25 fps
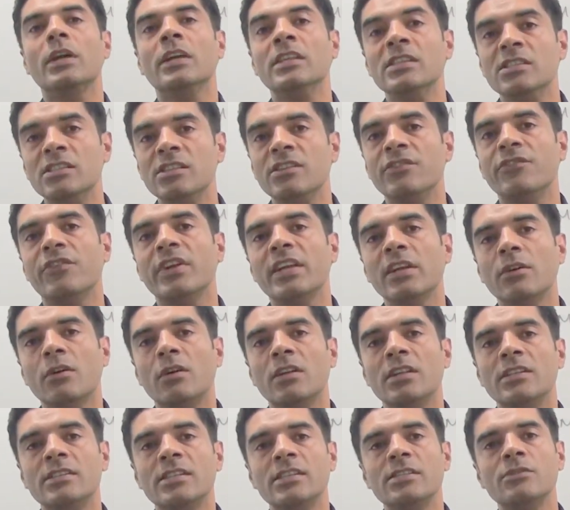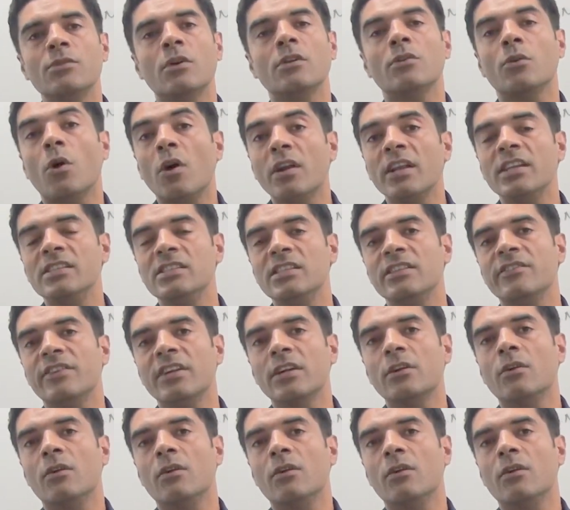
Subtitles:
engineering colleges or non-engineering